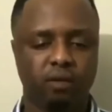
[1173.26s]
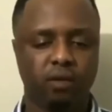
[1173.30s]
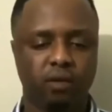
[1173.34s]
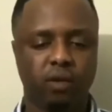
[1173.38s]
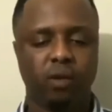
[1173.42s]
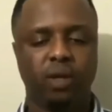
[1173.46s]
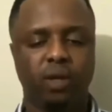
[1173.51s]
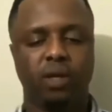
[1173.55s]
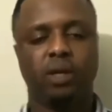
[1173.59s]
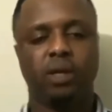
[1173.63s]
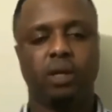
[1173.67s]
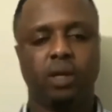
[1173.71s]
and
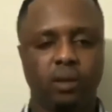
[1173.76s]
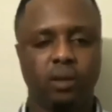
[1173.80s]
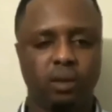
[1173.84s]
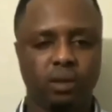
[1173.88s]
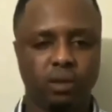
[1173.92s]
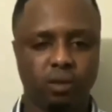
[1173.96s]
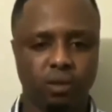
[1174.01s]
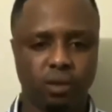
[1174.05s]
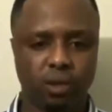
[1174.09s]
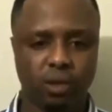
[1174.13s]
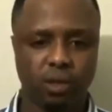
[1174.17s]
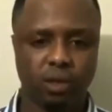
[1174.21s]
everyone
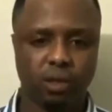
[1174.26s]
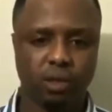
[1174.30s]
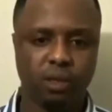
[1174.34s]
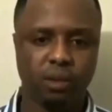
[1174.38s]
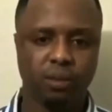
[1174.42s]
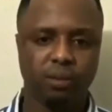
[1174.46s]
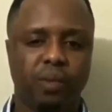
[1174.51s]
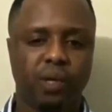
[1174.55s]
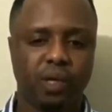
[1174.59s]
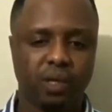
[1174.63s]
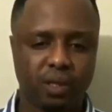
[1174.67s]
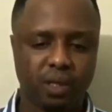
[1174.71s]
around the
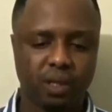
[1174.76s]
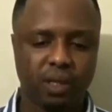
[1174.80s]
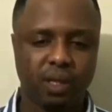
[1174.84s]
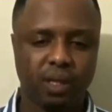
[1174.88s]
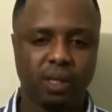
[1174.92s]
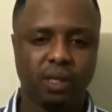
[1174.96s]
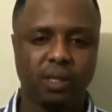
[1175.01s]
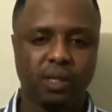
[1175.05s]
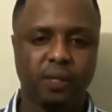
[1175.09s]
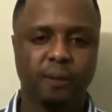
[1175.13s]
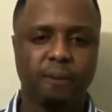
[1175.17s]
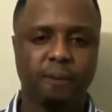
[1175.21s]
world.
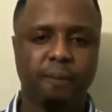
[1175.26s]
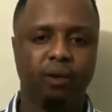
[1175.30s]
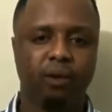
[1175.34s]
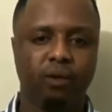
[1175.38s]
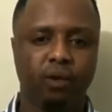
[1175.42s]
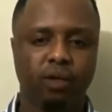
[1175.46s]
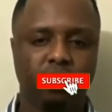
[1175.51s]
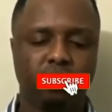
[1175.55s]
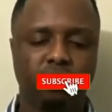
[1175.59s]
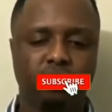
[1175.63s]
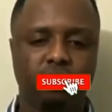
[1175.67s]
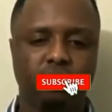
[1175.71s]
Personally, I
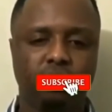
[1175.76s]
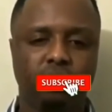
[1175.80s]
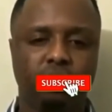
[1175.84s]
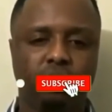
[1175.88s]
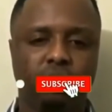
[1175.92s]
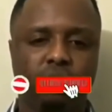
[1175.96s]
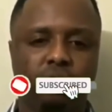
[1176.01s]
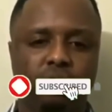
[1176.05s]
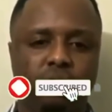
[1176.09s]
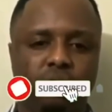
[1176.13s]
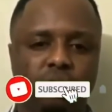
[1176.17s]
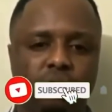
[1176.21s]
want
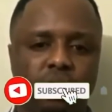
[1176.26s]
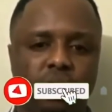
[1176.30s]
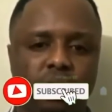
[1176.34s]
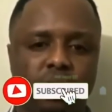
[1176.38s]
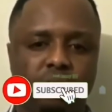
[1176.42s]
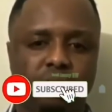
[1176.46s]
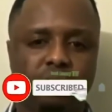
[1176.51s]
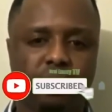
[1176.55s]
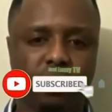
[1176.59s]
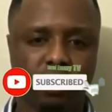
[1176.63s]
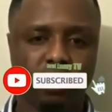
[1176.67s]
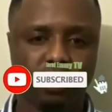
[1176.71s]
to
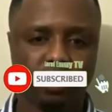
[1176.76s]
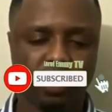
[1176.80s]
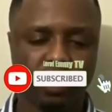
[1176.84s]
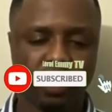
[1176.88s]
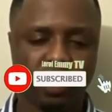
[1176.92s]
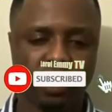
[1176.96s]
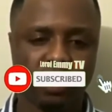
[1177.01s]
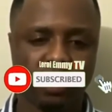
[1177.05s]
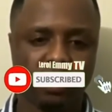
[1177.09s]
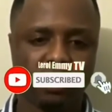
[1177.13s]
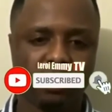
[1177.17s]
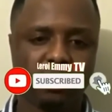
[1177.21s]

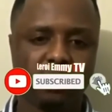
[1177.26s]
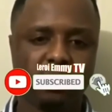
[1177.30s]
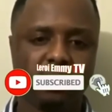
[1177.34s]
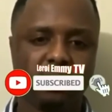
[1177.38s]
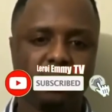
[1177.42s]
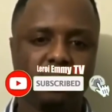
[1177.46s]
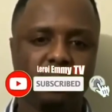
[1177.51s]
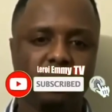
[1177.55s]
apologize